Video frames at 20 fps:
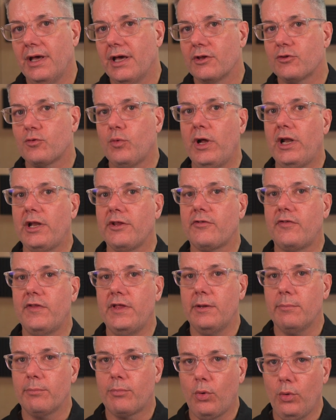as well as
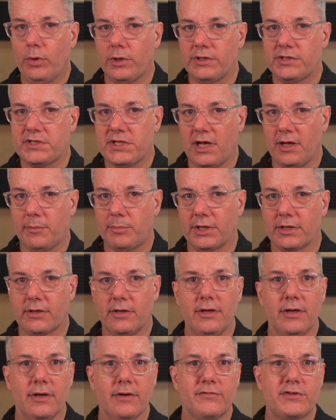the important topic
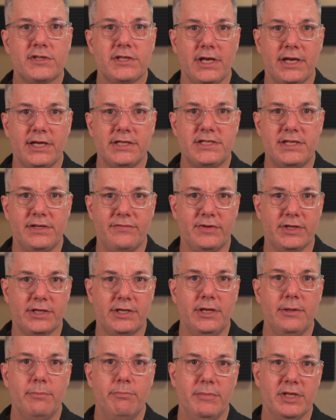of
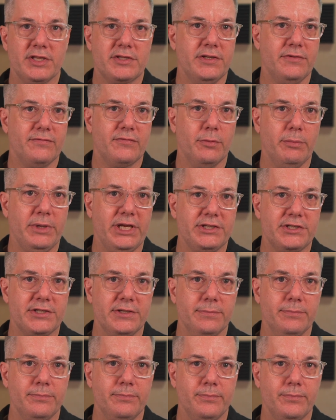scientific
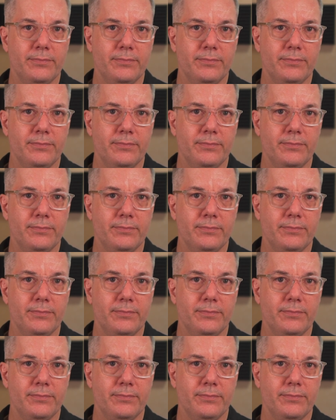misinformation.